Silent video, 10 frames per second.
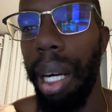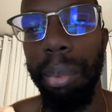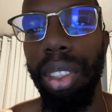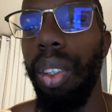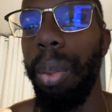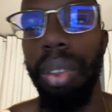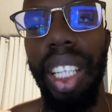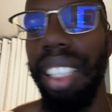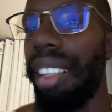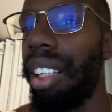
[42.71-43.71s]
I'm so
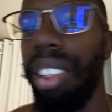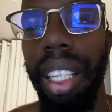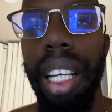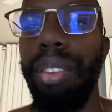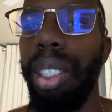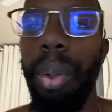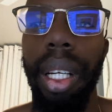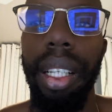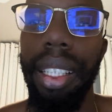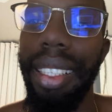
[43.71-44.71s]
obsessed. I looked
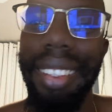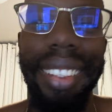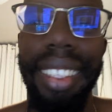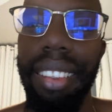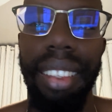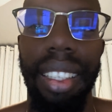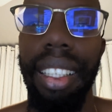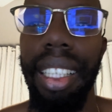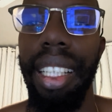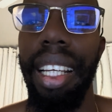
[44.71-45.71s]
everywhere
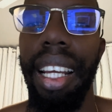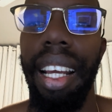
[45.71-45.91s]
consistently.